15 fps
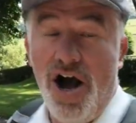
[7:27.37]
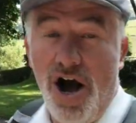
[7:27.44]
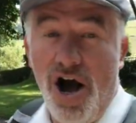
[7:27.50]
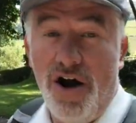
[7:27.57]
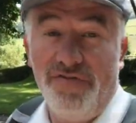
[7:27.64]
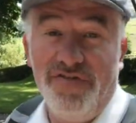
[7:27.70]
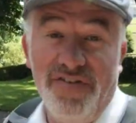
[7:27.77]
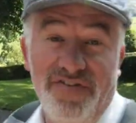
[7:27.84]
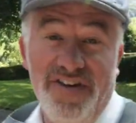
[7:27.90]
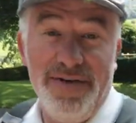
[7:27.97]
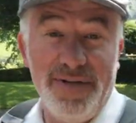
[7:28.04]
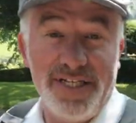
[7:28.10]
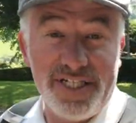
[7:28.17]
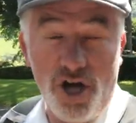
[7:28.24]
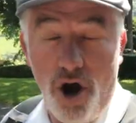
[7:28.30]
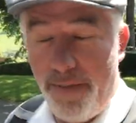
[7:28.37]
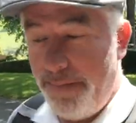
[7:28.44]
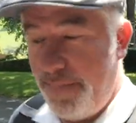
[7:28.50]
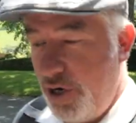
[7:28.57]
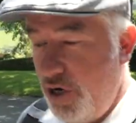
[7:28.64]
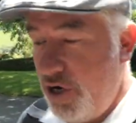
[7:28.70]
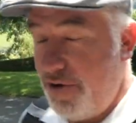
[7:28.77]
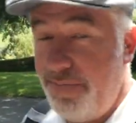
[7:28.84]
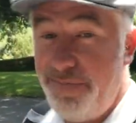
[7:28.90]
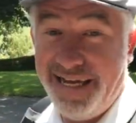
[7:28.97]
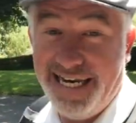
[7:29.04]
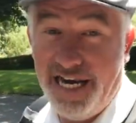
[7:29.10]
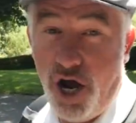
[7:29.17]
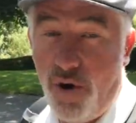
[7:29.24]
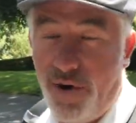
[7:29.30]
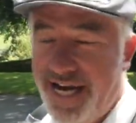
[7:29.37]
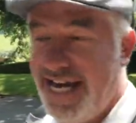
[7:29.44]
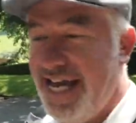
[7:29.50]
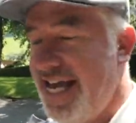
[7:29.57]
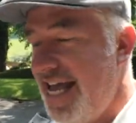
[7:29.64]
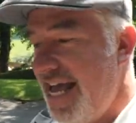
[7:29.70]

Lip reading: of the famous Compo, Bill Owen,